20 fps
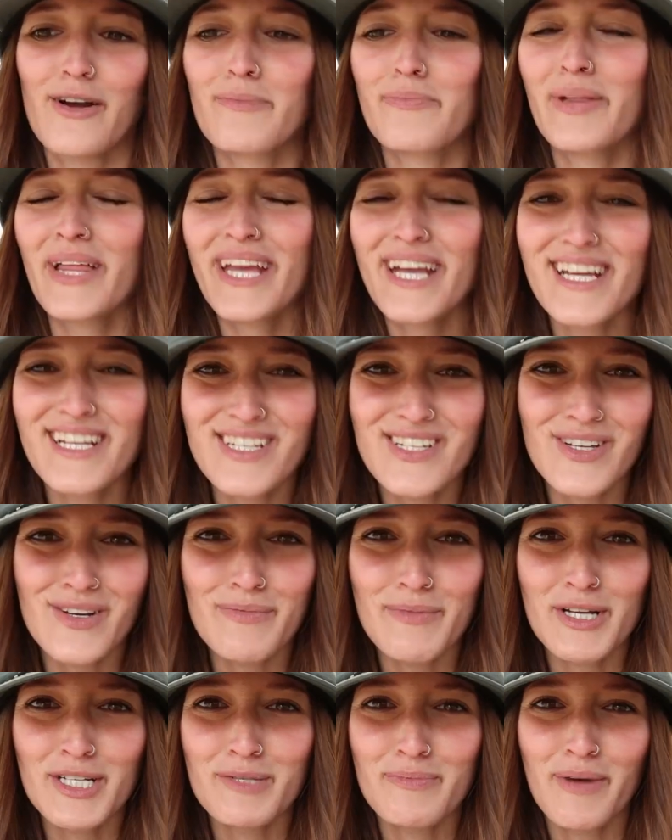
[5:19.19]
our plants
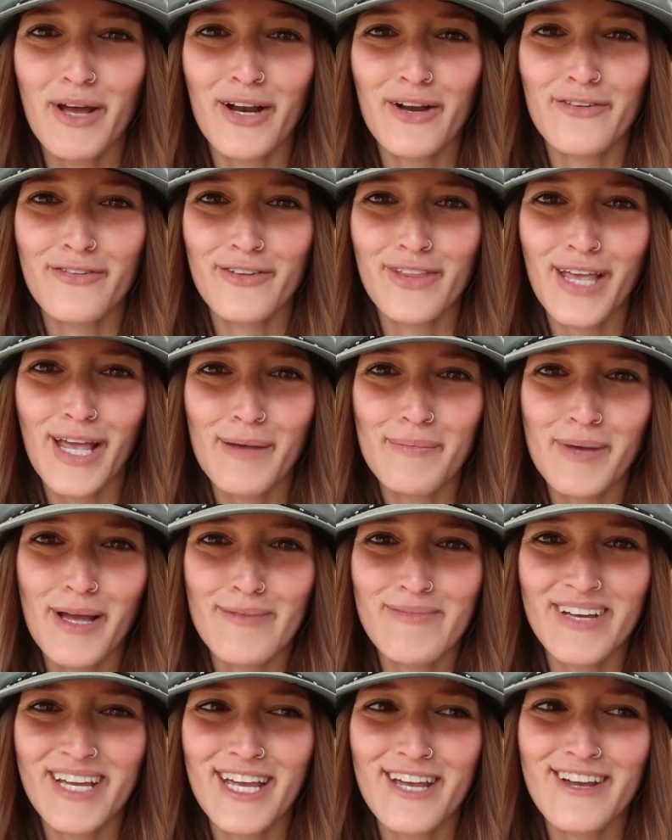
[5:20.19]
so much better for the
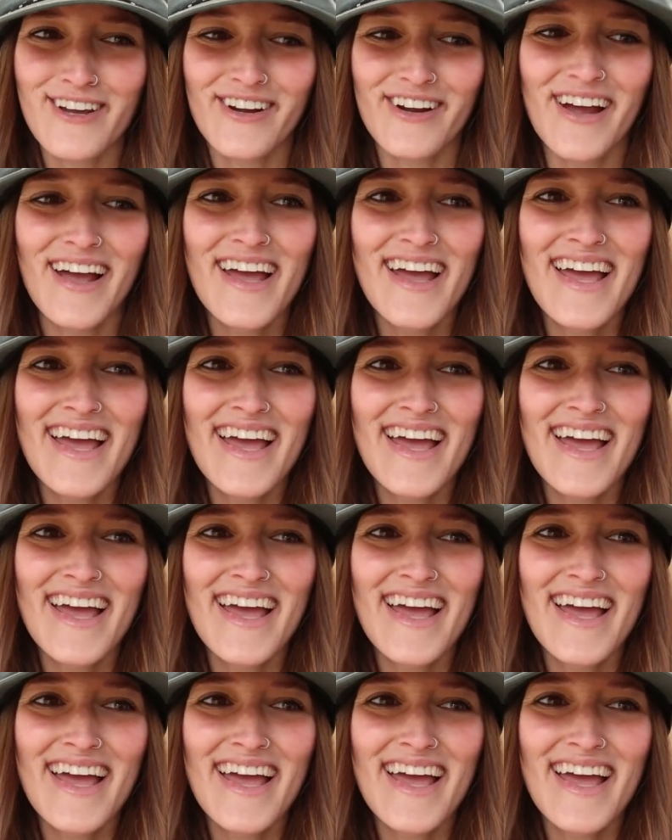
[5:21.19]
upcoming year.